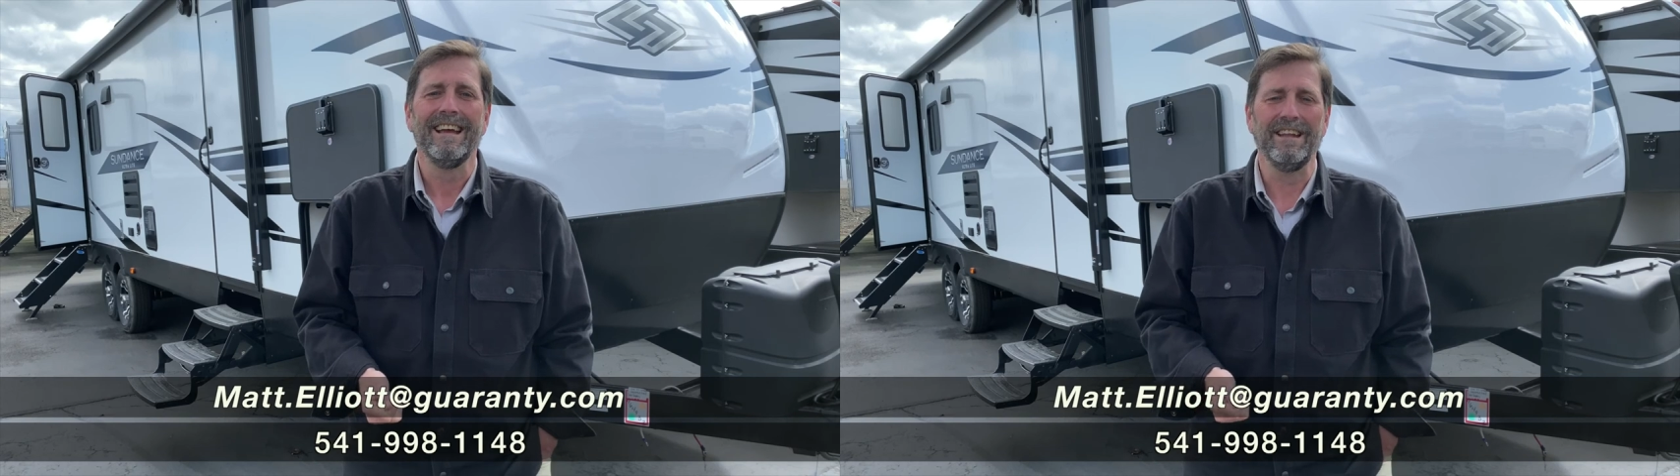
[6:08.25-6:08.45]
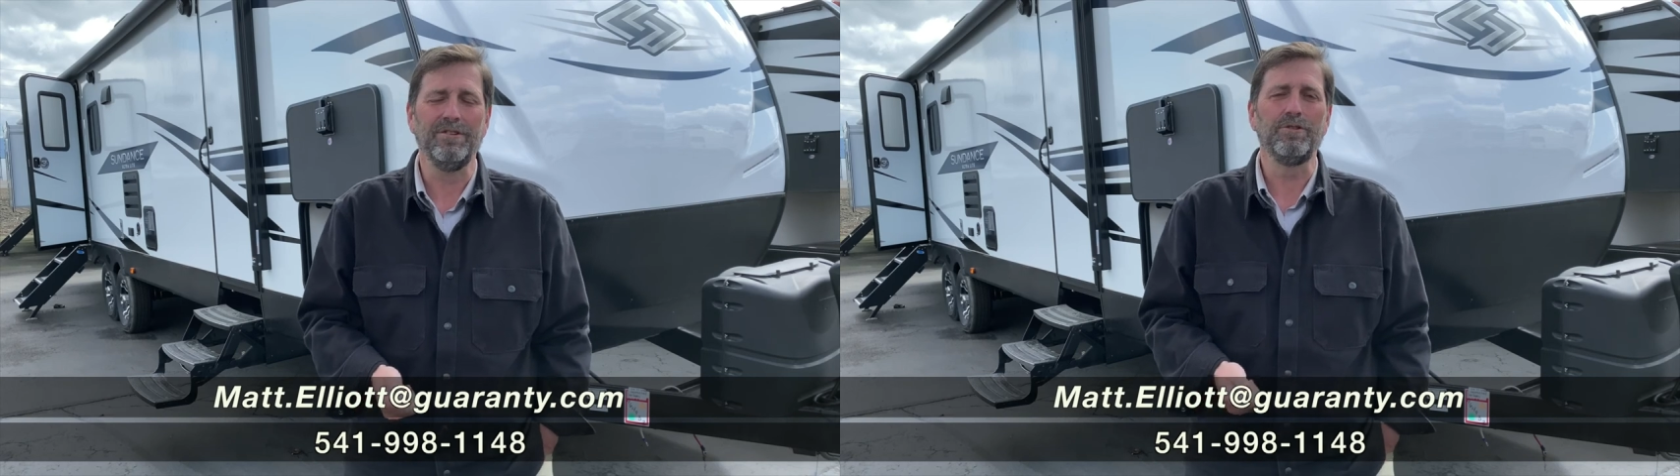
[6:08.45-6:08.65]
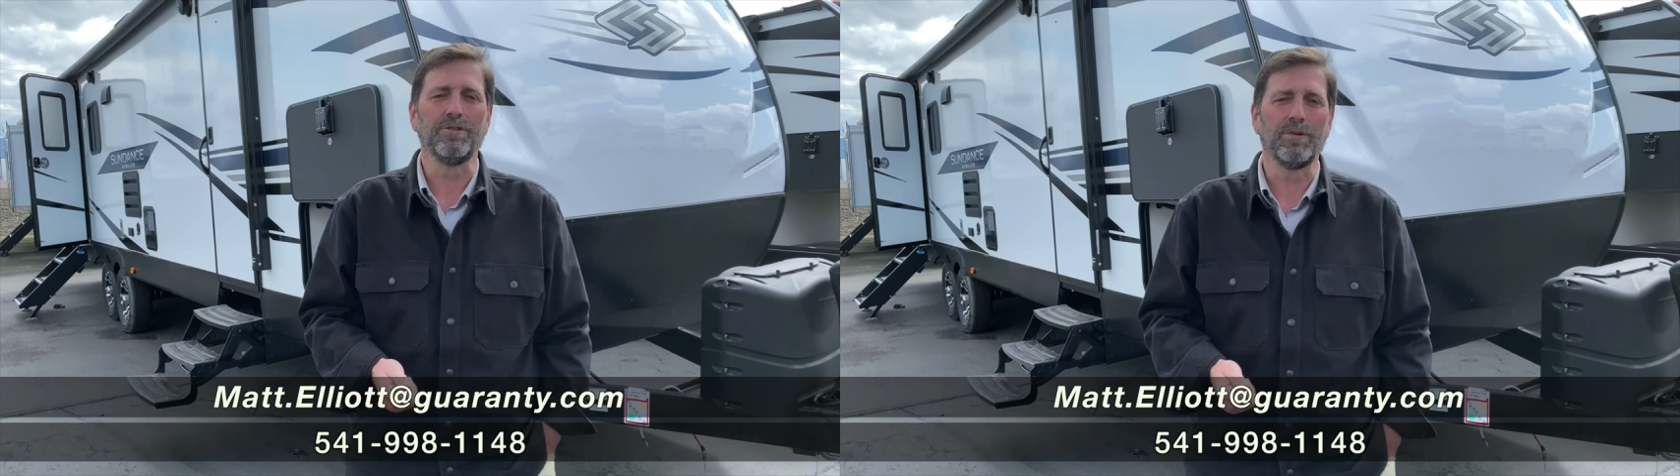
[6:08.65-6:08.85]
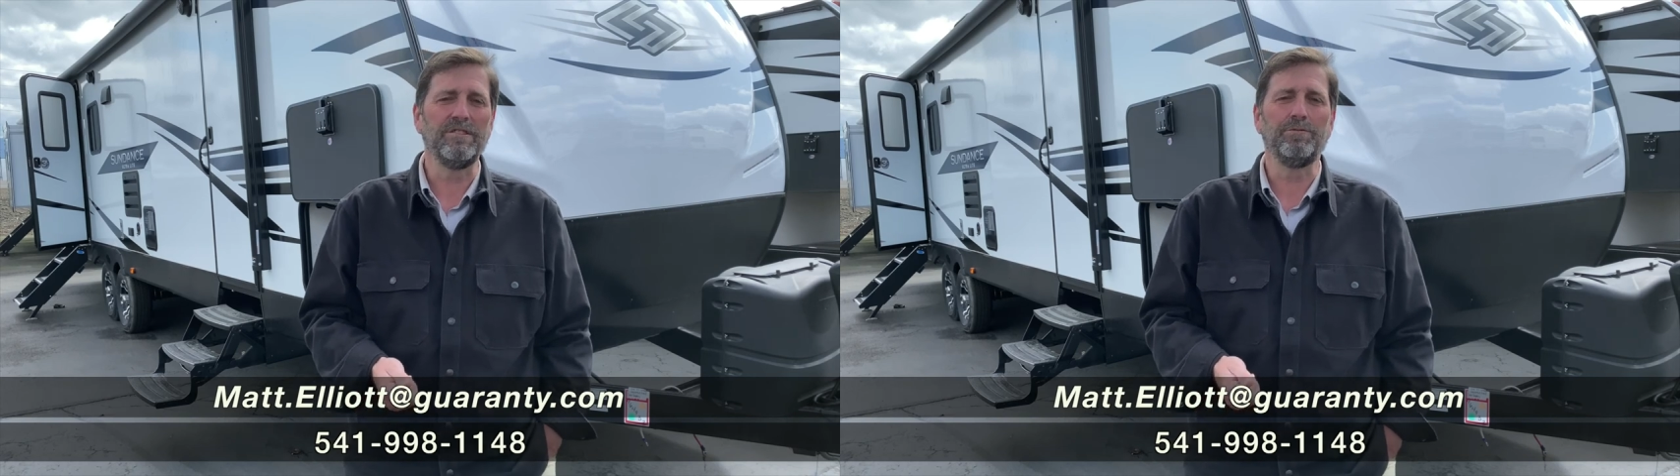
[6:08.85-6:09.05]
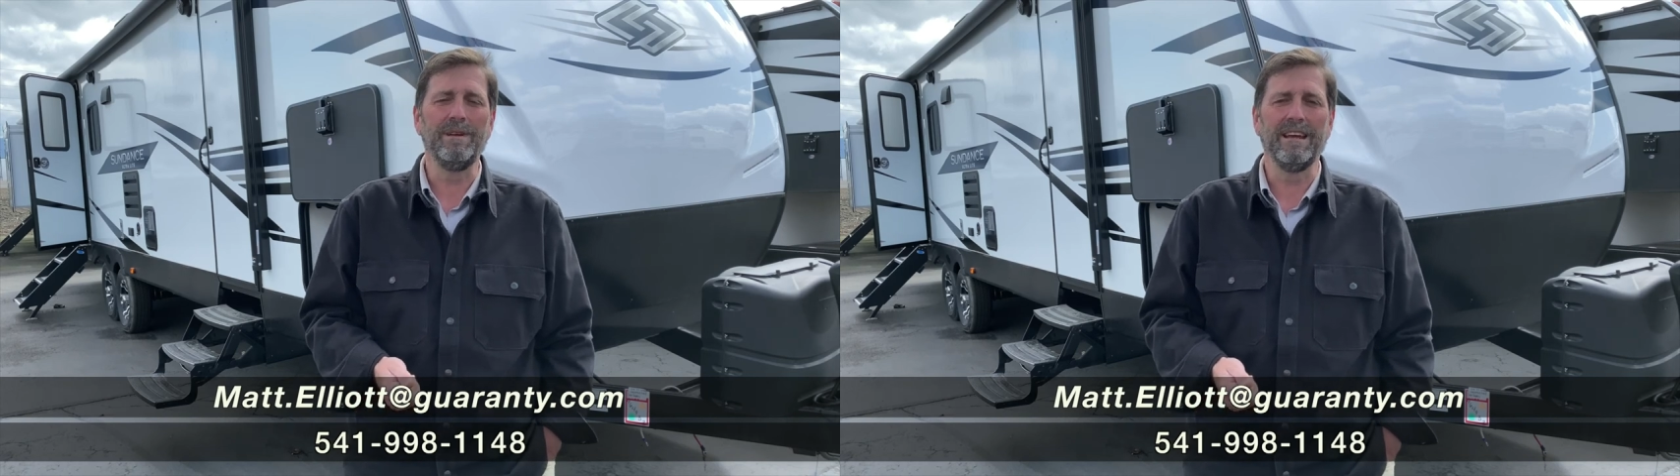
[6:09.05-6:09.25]
and you could
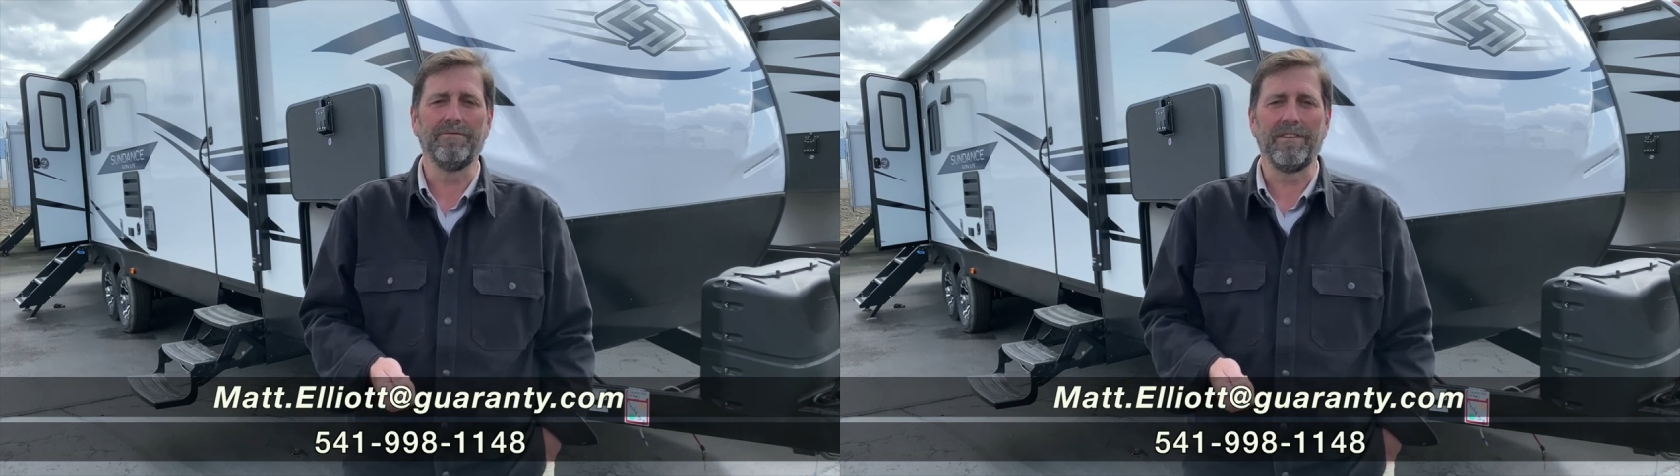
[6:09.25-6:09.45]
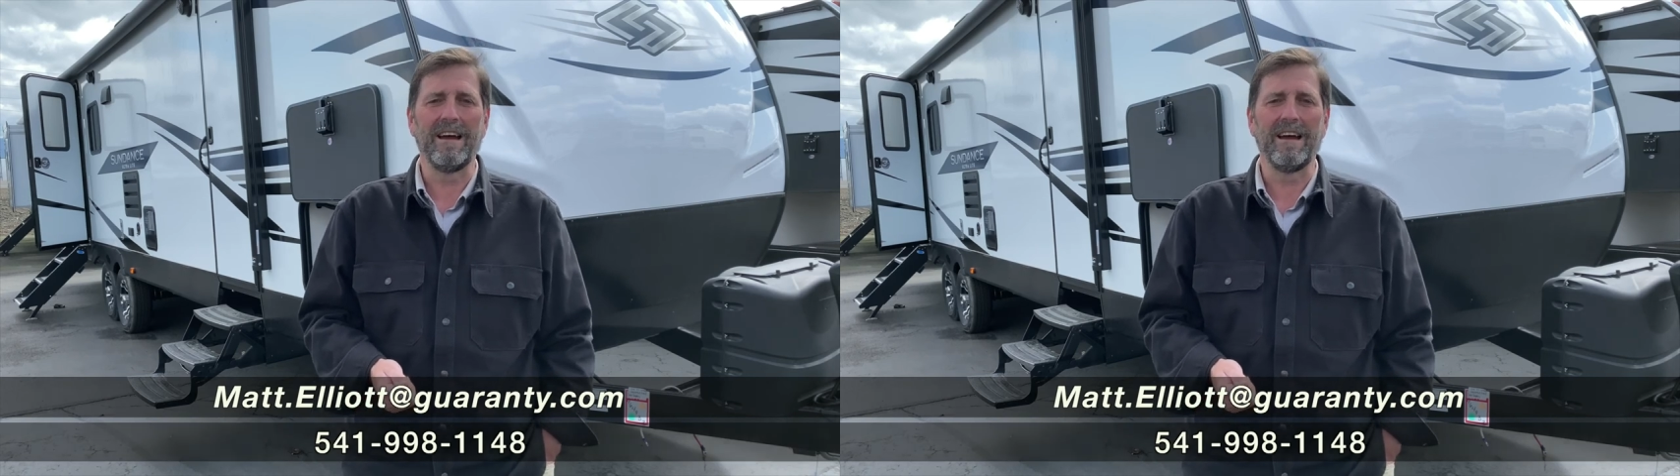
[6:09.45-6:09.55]
reach me at